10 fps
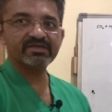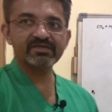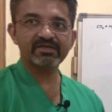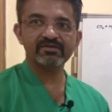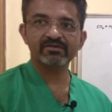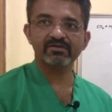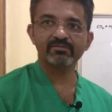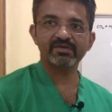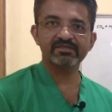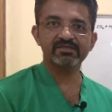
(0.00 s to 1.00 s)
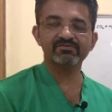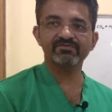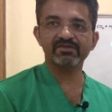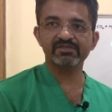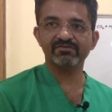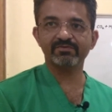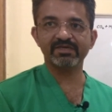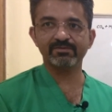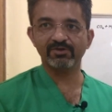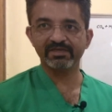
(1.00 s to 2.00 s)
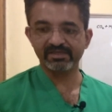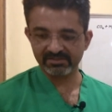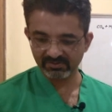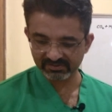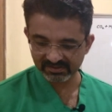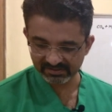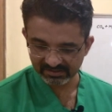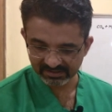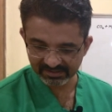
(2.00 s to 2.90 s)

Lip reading: here, and by this we finish our metabolic acidosis.